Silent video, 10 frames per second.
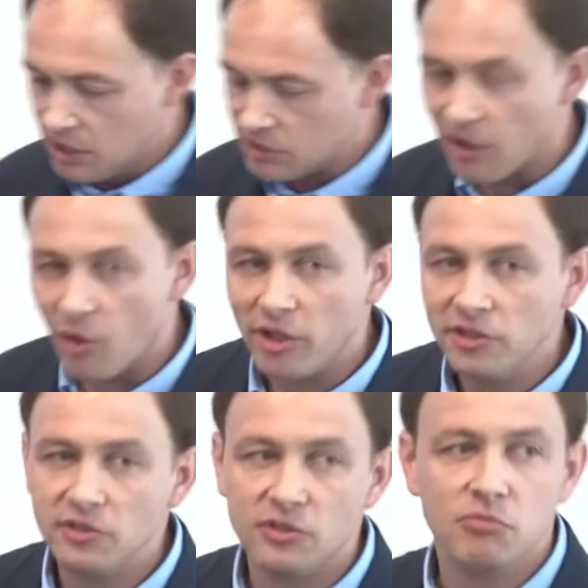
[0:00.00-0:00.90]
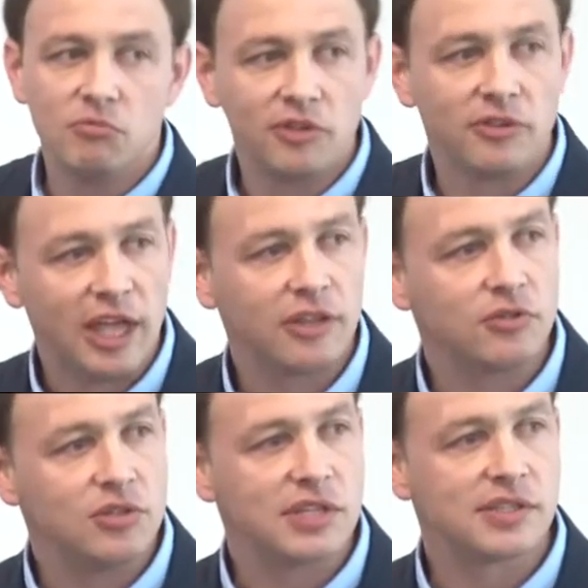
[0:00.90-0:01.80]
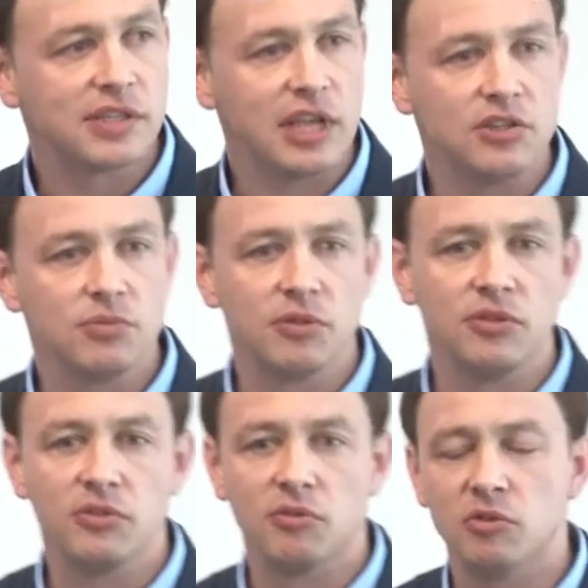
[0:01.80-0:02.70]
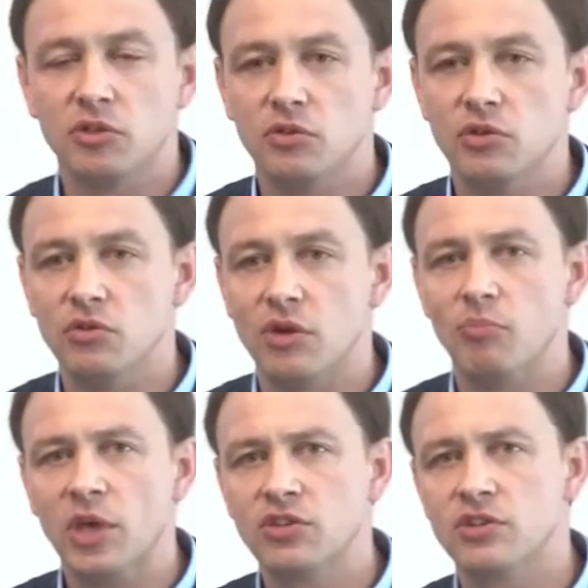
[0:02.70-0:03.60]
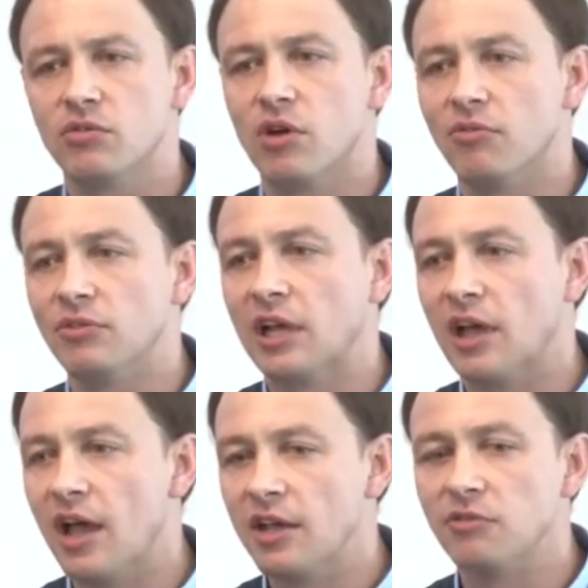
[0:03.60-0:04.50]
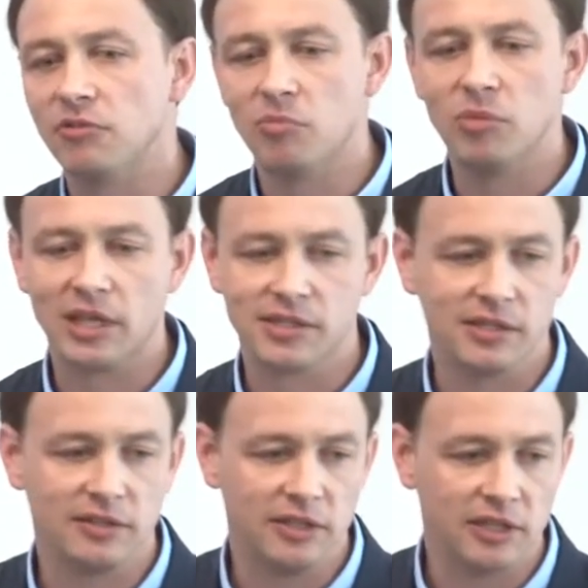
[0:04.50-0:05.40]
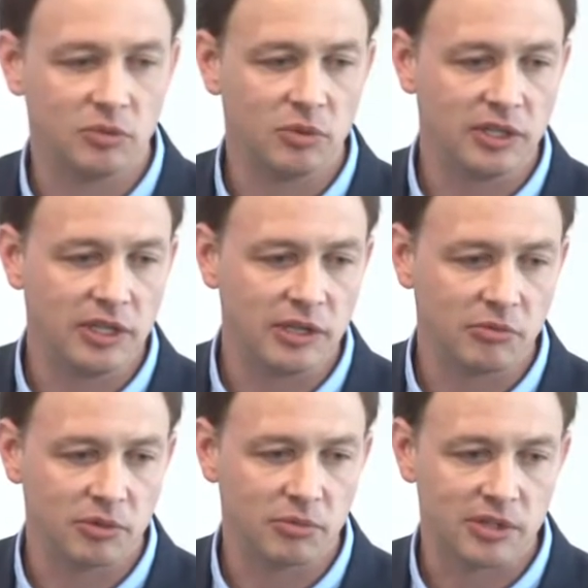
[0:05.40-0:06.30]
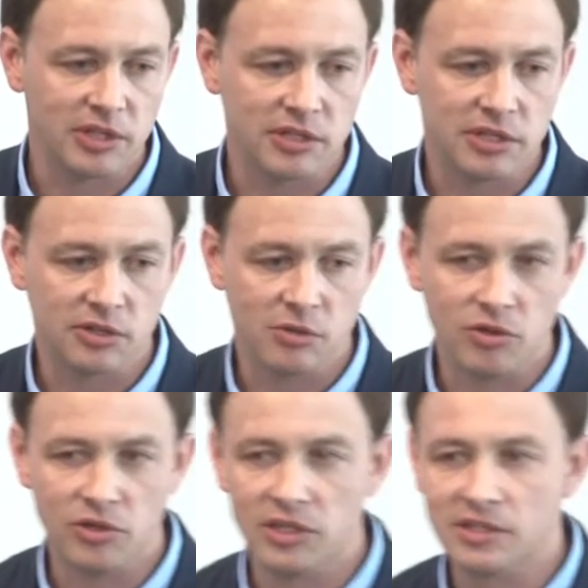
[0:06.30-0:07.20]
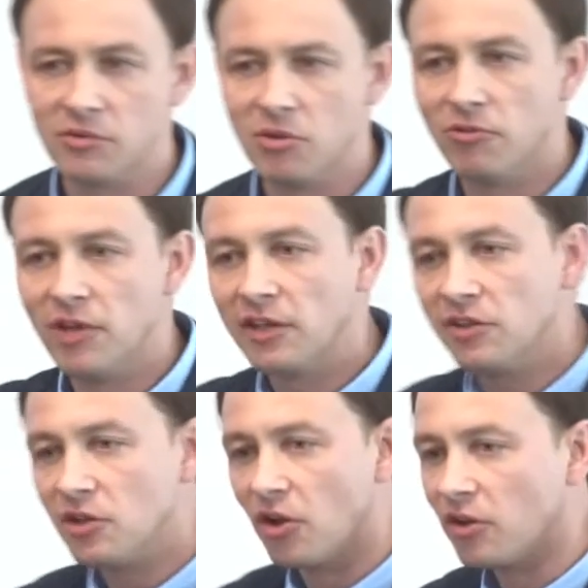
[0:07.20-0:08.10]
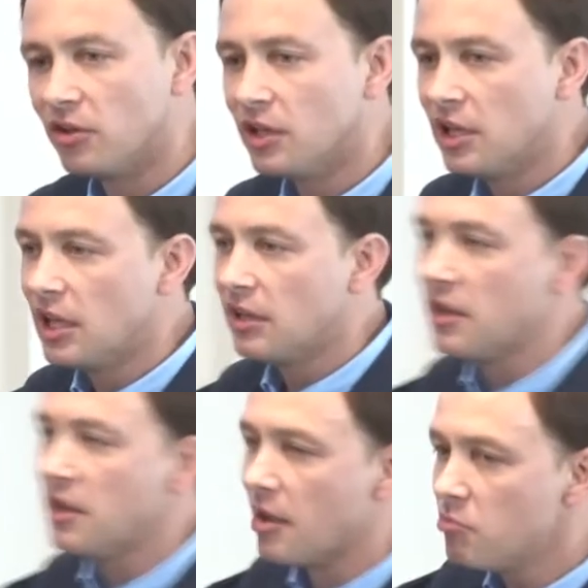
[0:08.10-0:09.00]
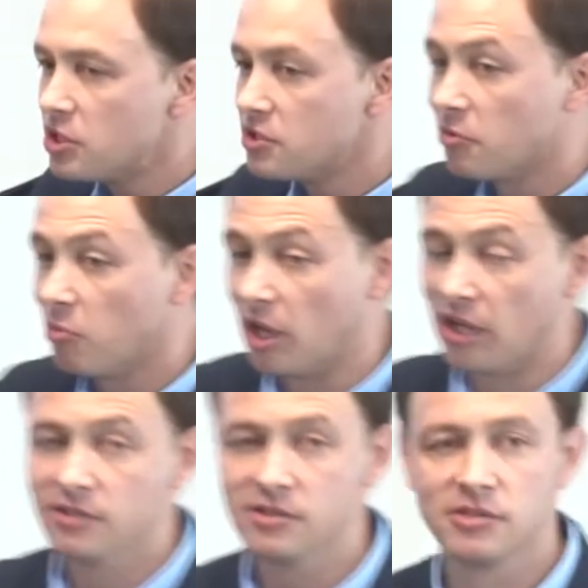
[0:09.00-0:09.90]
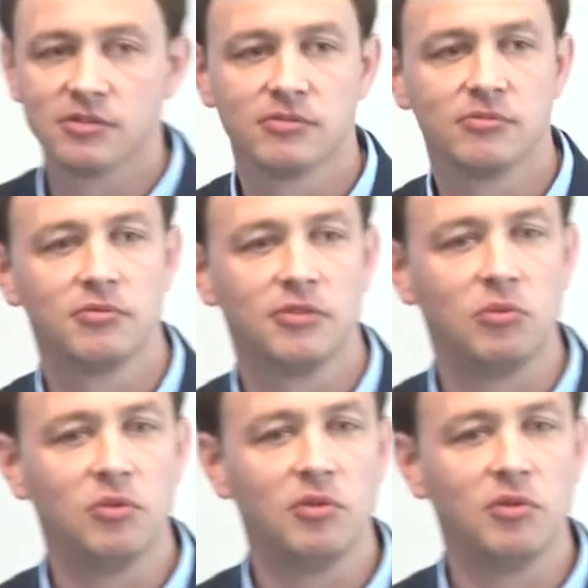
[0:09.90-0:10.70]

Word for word: So I wanted with that to just sketch with you, to you a picture of the kind of complexity that we're dealing with within these communities and reflecting on the numbers of plants that,